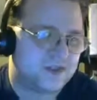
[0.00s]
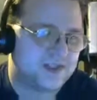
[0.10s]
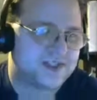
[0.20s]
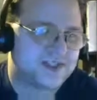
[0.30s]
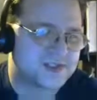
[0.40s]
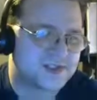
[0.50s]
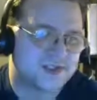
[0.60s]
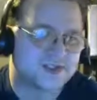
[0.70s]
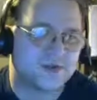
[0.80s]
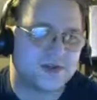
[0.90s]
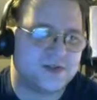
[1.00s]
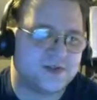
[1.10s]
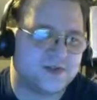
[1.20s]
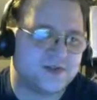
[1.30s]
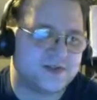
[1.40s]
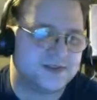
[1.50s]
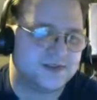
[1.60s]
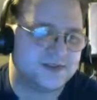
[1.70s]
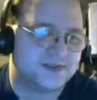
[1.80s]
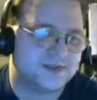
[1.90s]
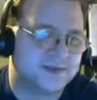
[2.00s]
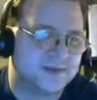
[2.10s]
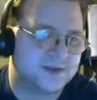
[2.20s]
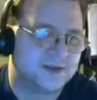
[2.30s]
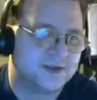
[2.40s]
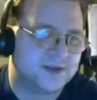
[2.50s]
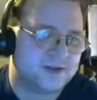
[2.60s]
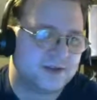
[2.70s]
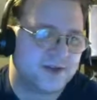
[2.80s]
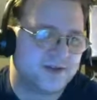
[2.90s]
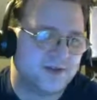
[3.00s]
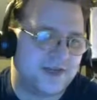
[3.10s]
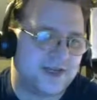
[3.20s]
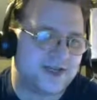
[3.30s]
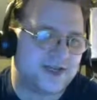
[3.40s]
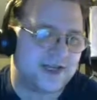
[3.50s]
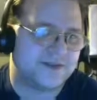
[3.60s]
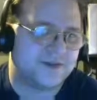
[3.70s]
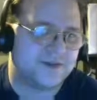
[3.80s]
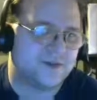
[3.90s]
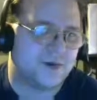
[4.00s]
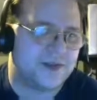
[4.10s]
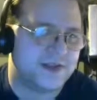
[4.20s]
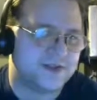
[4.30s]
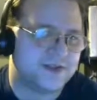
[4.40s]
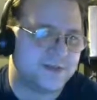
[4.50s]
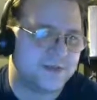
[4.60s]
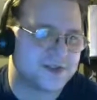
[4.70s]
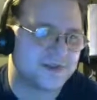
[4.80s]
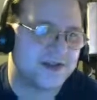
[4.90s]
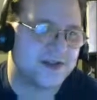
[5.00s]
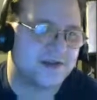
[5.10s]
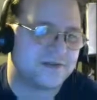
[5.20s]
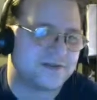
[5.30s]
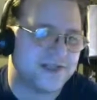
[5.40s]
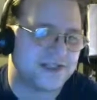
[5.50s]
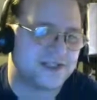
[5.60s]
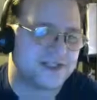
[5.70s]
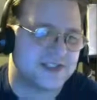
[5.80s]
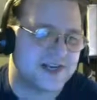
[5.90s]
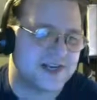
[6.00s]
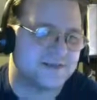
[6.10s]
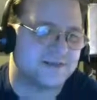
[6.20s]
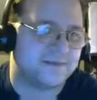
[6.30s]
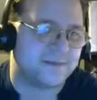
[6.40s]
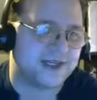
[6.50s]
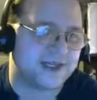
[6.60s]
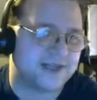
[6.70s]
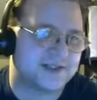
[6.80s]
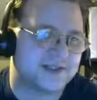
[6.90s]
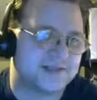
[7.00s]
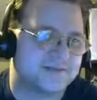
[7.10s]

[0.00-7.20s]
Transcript: Well, I guess those clogs were useful. And awfully, I didn't have to run then lose most of my health that I just got back.